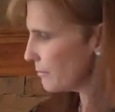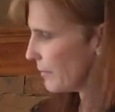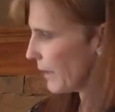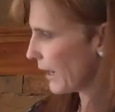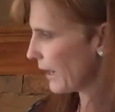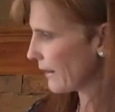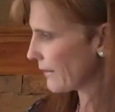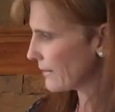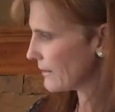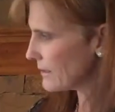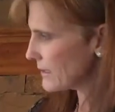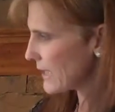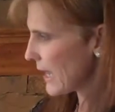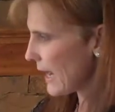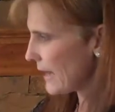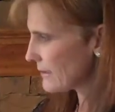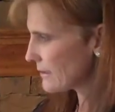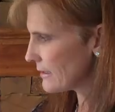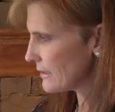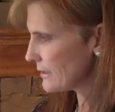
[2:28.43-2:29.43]
by these
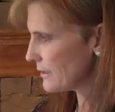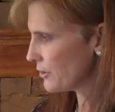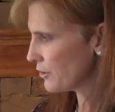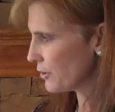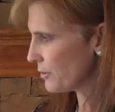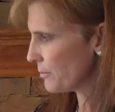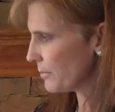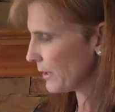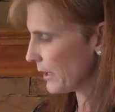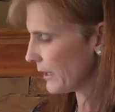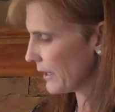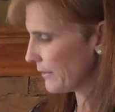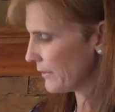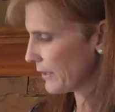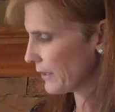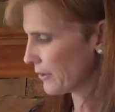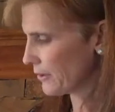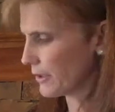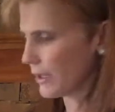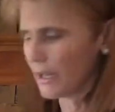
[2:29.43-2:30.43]
acids in your blood
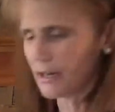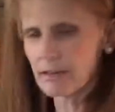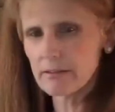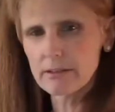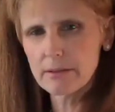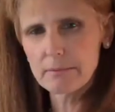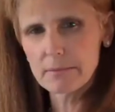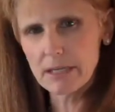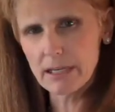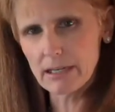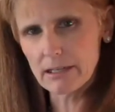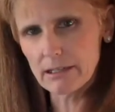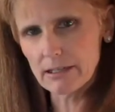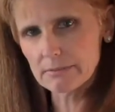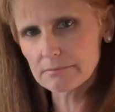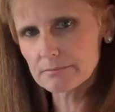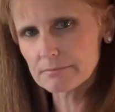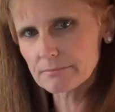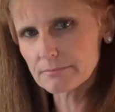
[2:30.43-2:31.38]
that you're not eliminating.